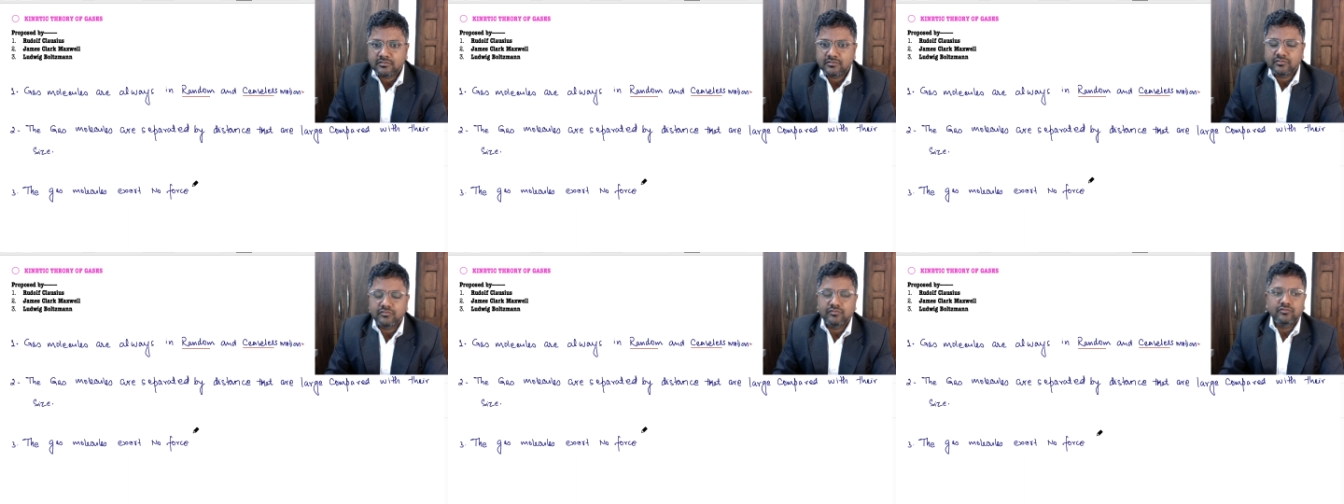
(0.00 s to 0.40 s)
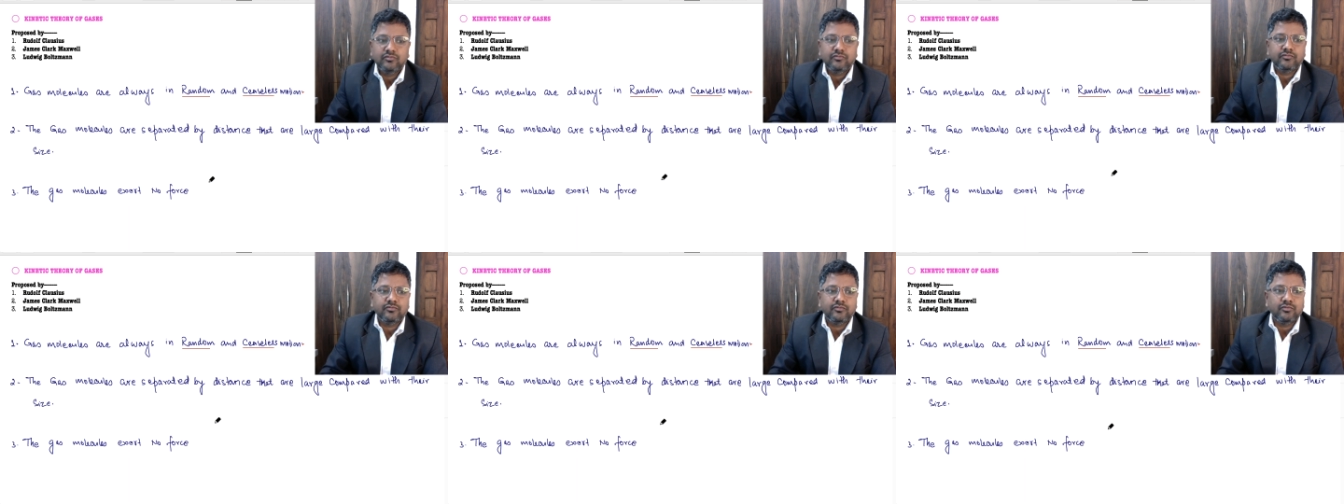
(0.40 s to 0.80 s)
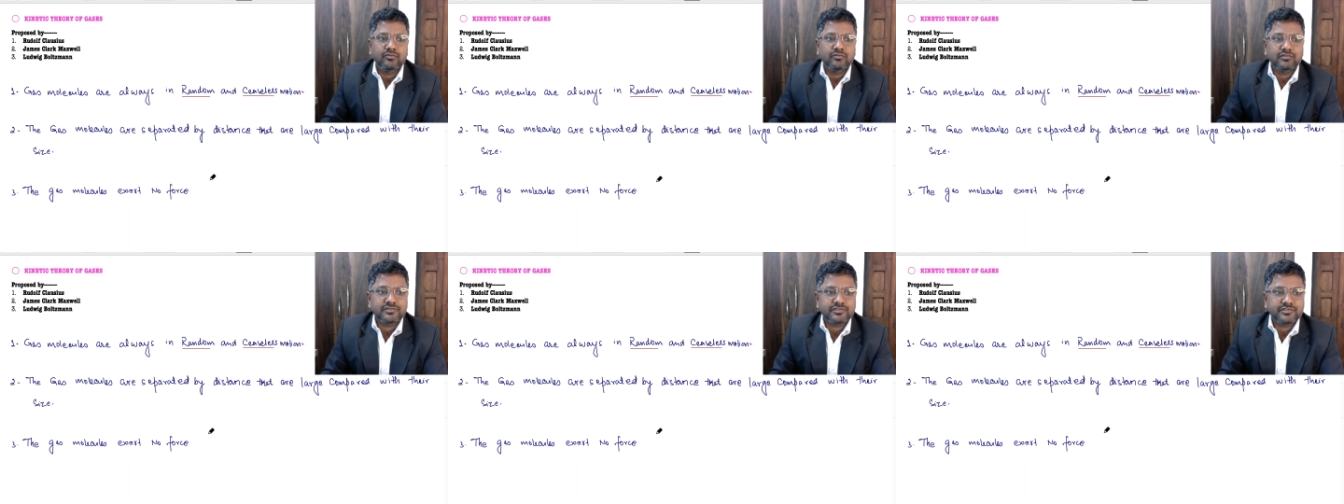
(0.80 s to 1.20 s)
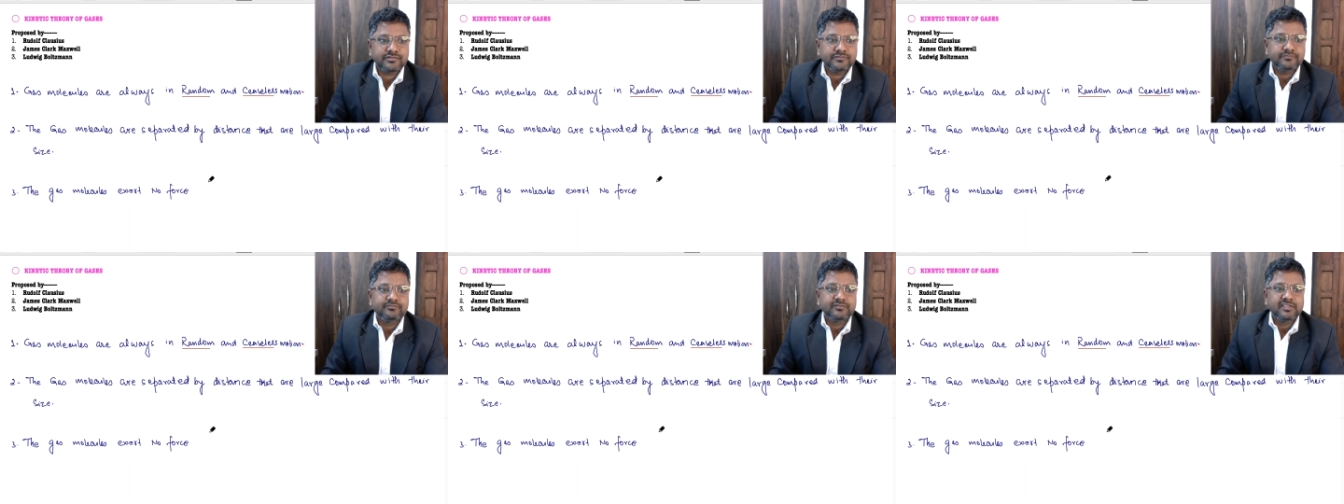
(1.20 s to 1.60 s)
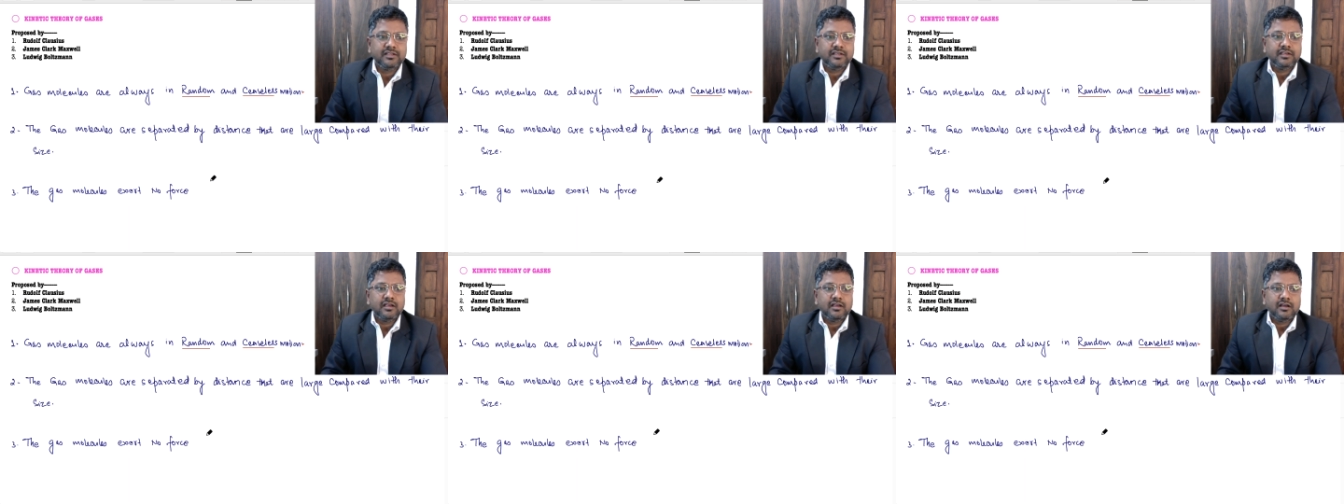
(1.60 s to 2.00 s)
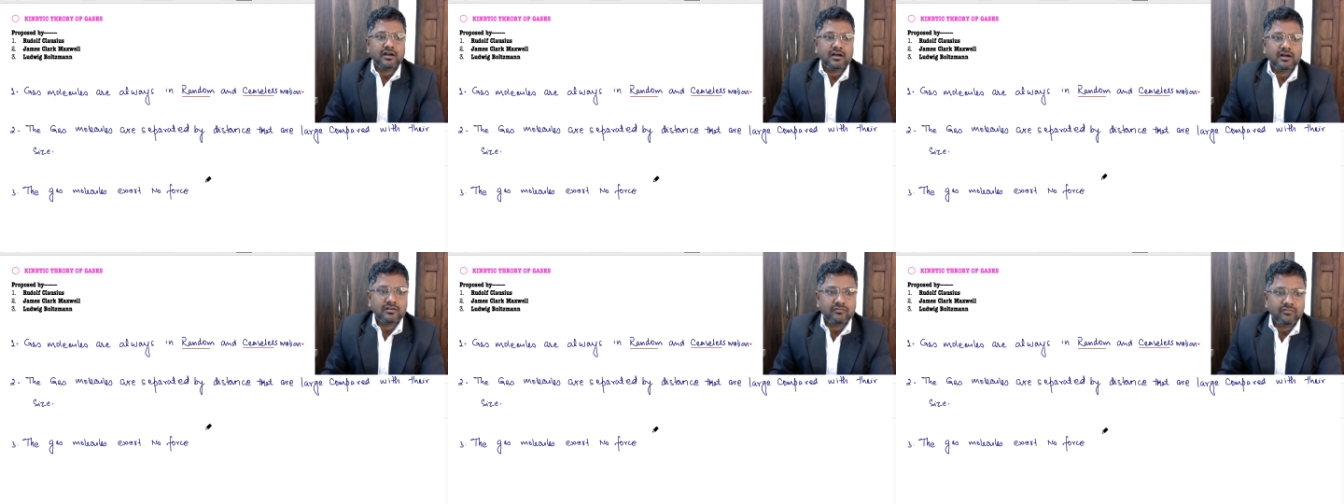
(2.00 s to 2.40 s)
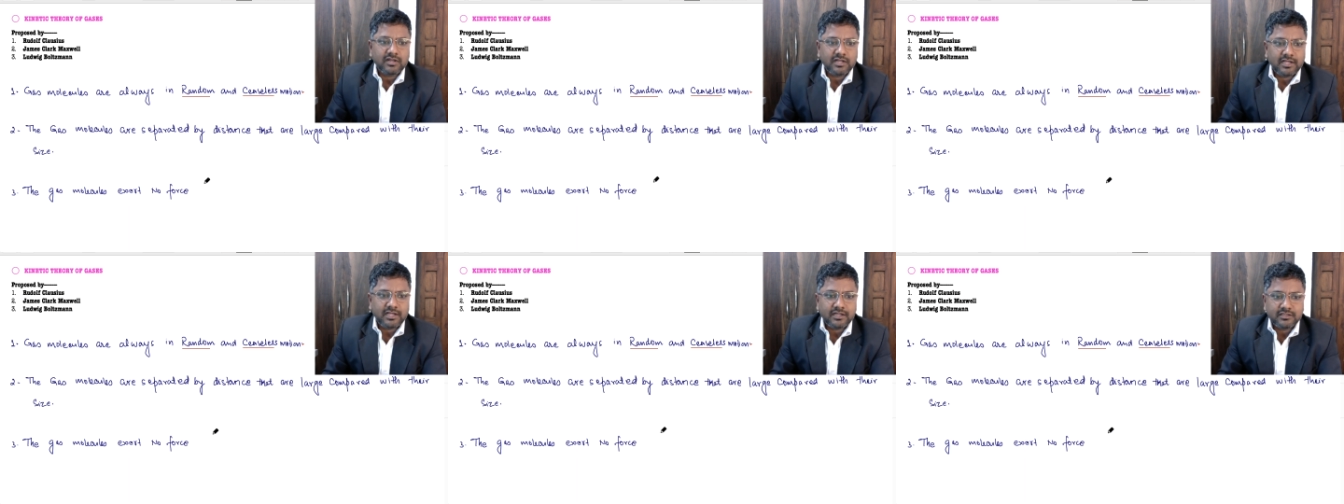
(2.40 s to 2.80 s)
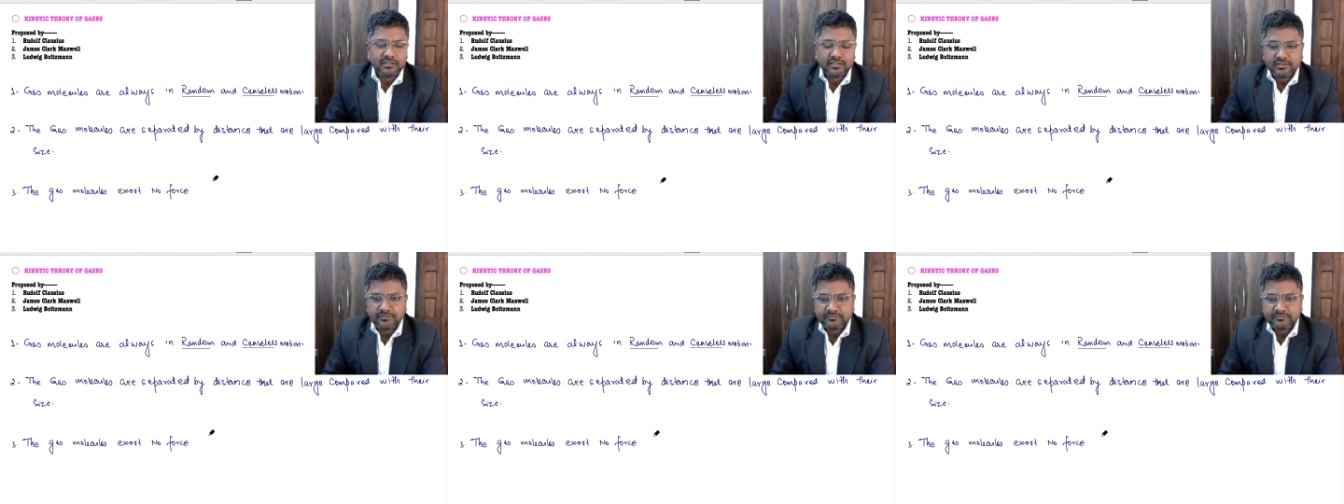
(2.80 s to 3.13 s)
no force on one another,